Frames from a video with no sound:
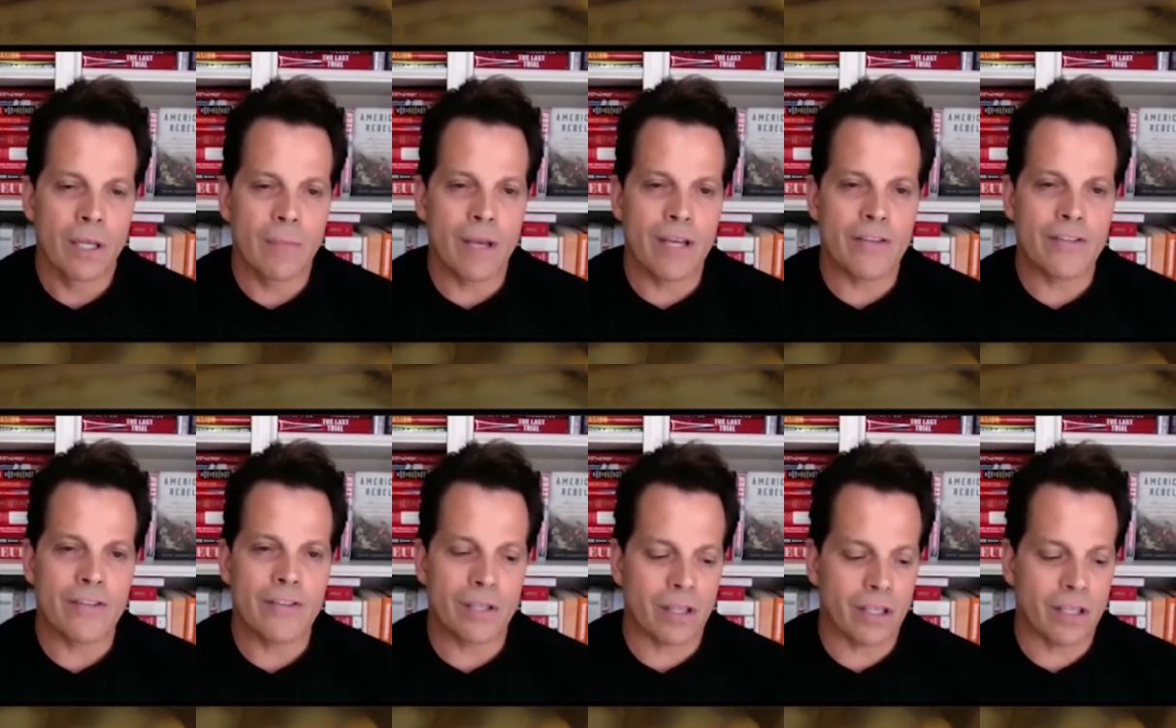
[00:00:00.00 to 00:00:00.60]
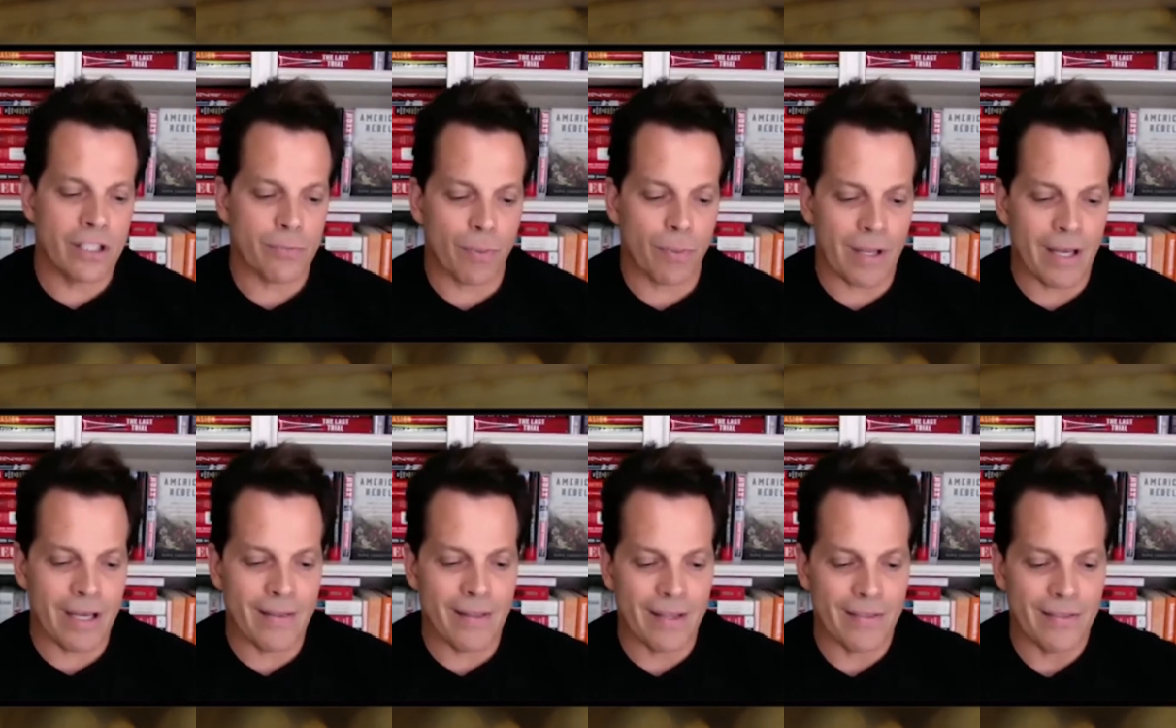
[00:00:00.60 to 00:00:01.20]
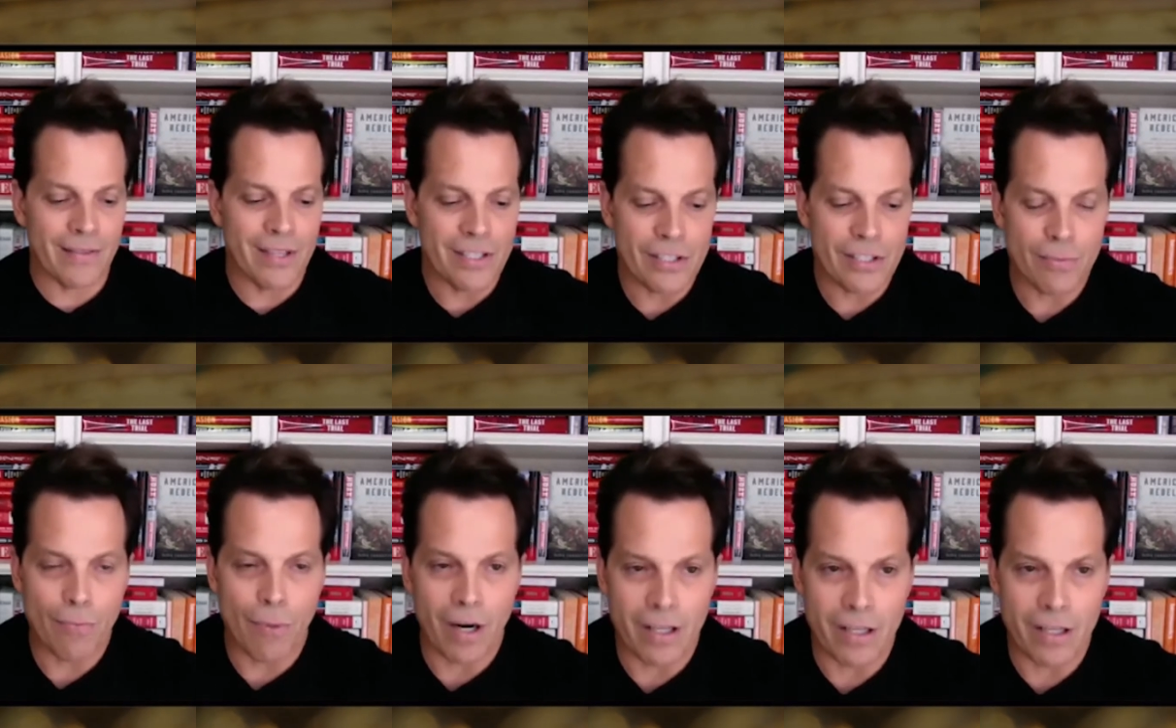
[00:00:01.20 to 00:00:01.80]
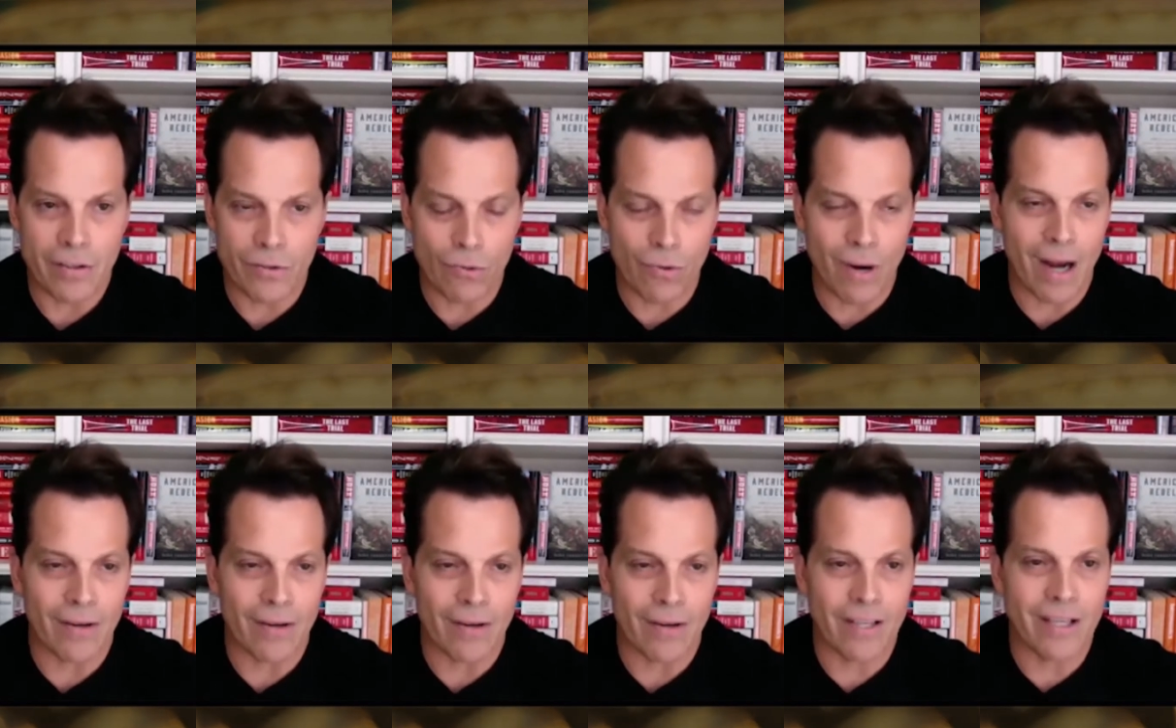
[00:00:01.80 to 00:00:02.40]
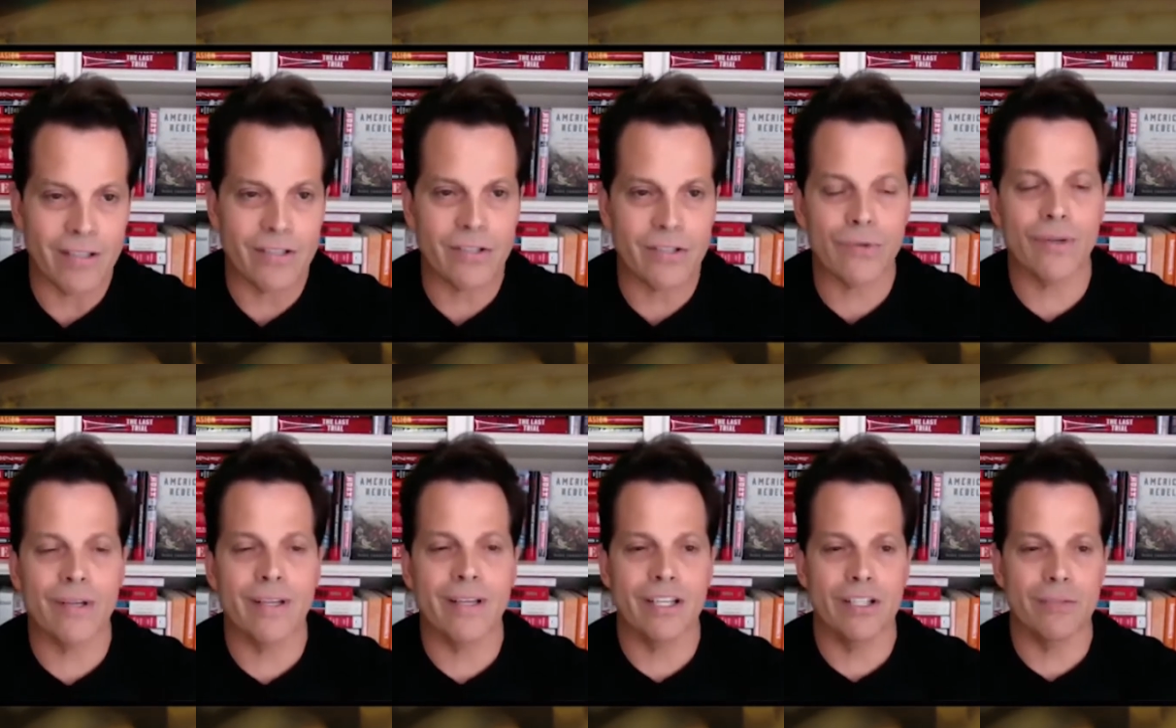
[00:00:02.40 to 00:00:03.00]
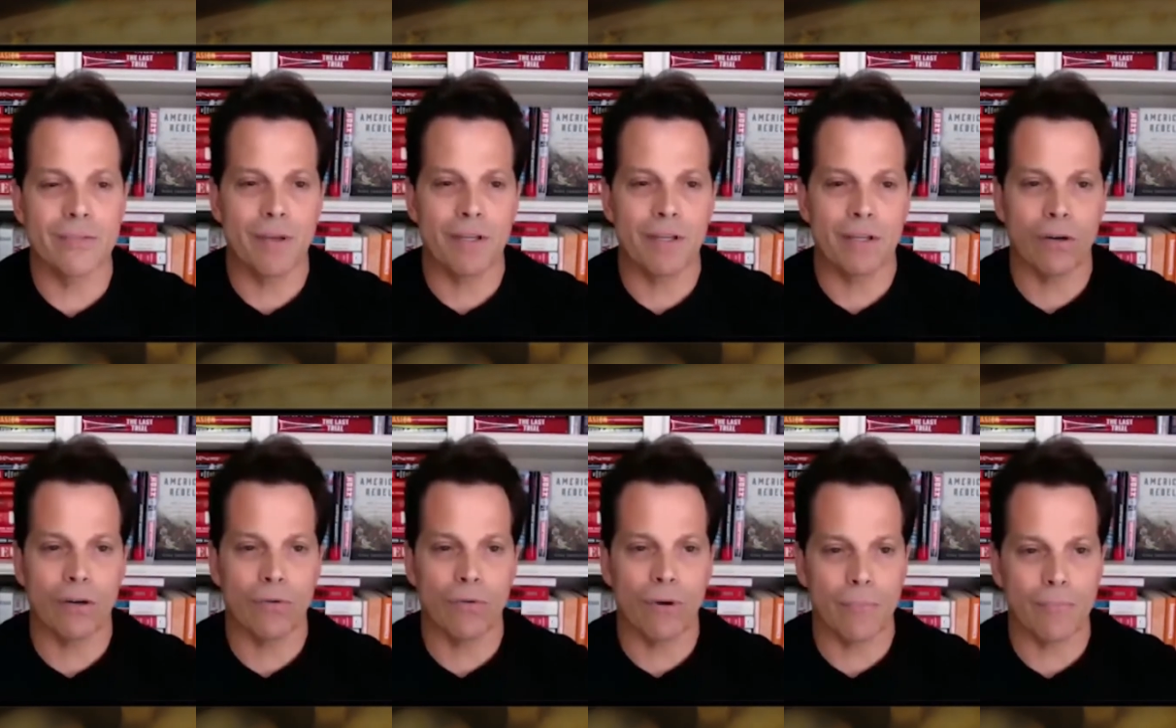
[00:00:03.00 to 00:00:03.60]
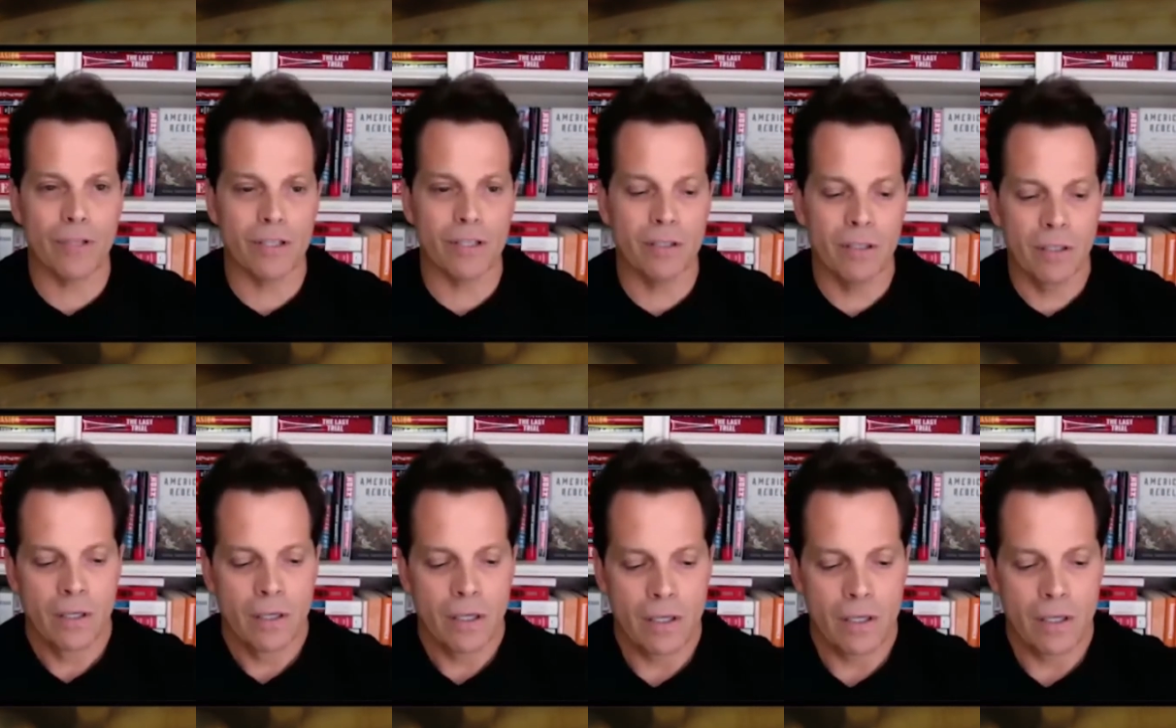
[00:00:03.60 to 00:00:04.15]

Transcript: they basically explained that this money throughout history has been corrupted.